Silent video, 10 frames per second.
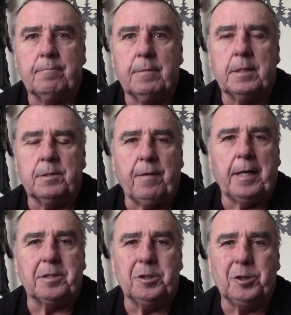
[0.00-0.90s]
as
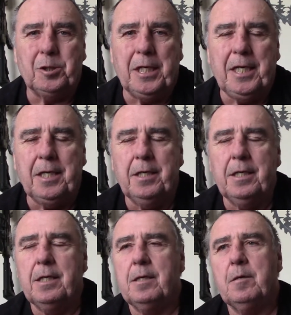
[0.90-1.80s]
fast as you need,
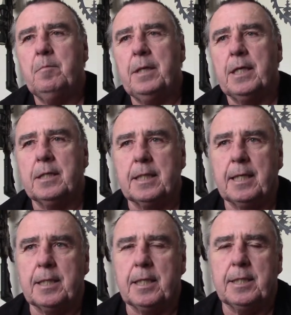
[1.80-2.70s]
because
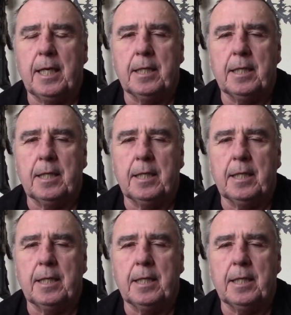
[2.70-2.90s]
as I said,